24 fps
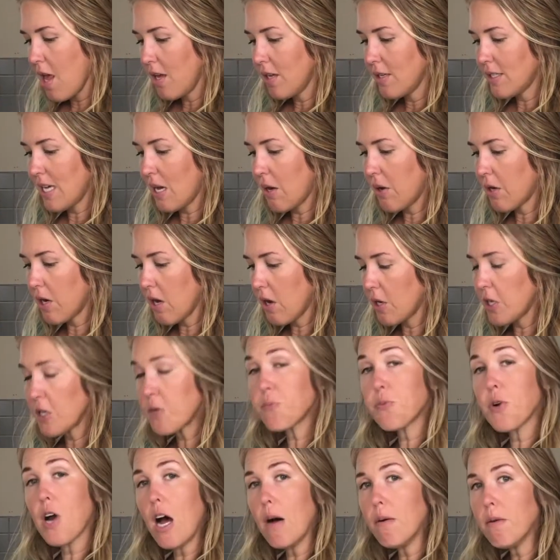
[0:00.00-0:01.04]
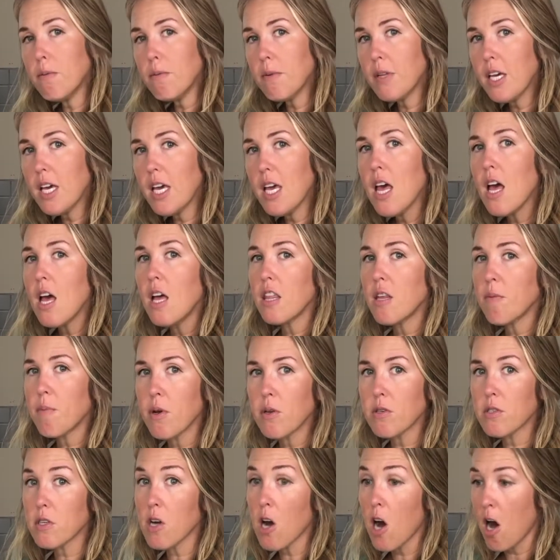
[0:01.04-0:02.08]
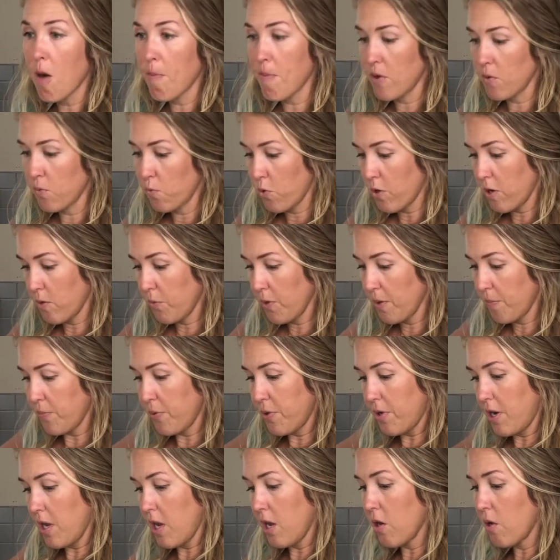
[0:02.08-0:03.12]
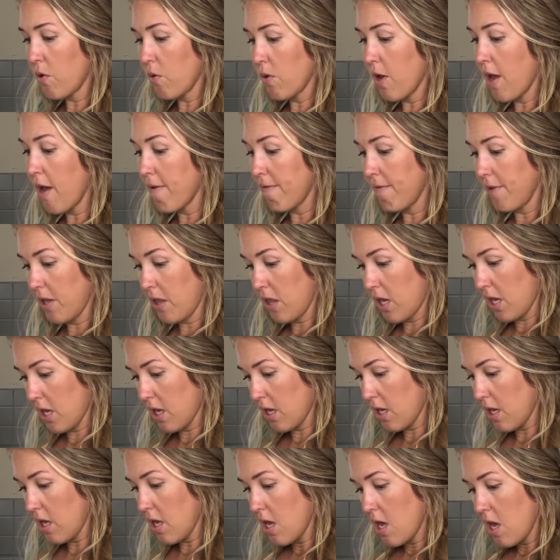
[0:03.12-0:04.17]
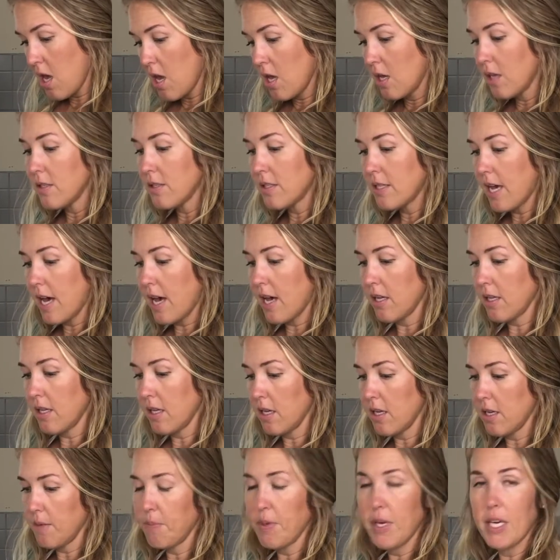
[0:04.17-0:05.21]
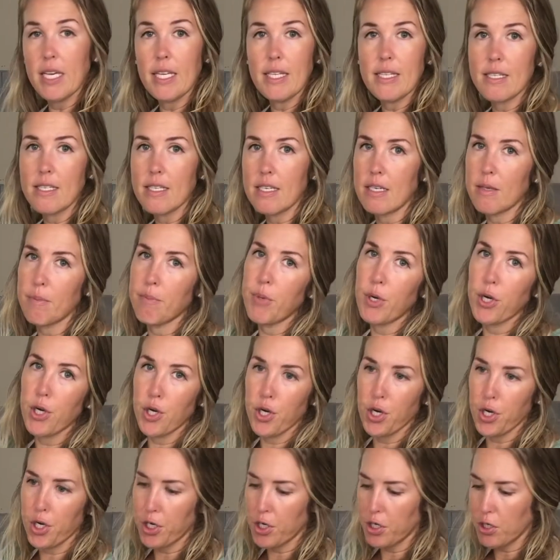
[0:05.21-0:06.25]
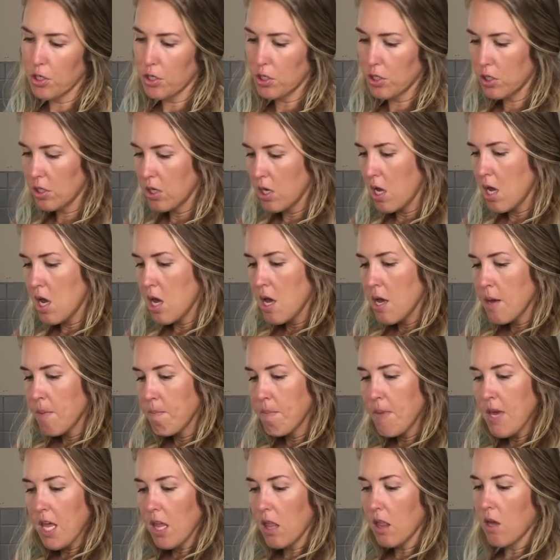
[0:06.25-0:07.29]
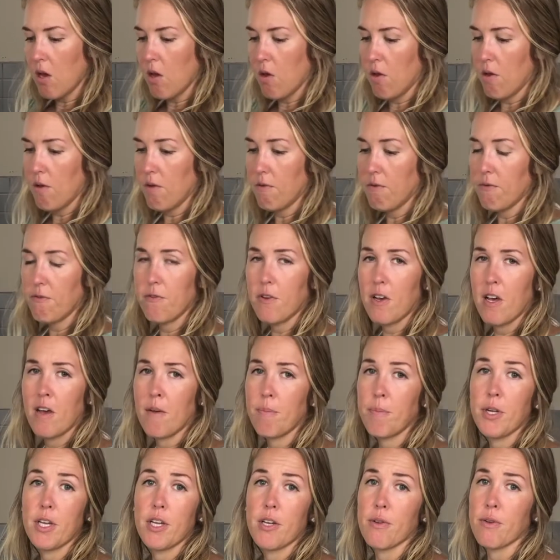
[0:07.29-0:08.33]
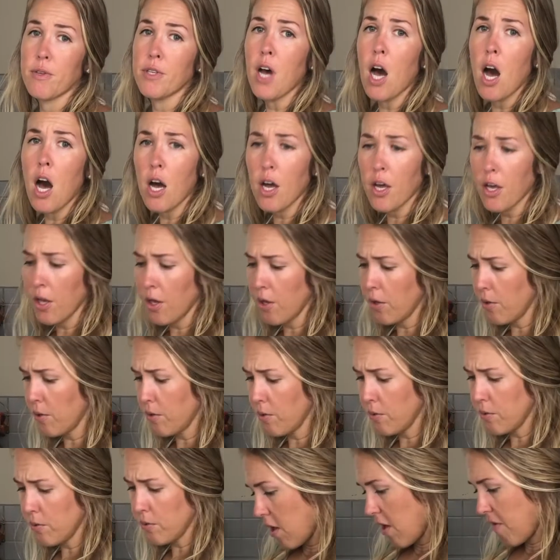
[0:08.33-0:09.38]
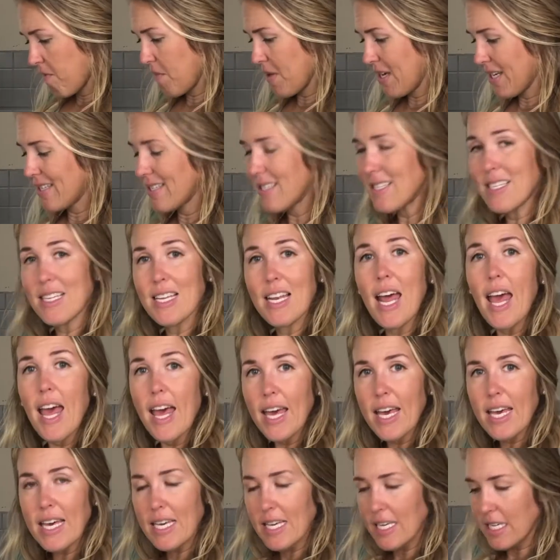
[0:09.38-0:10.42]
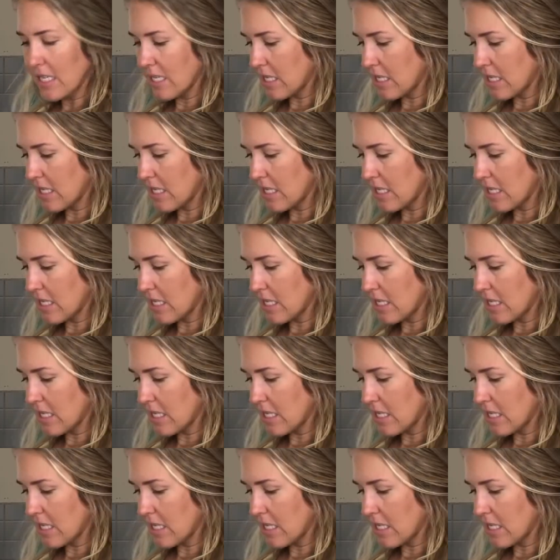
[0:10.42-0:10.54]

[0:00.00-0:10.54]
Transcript: Sauerkraut is probably the most common one. We put it on everything. Salad, pizza, burgers, meatloaf, put it on tacos, mix in eggs.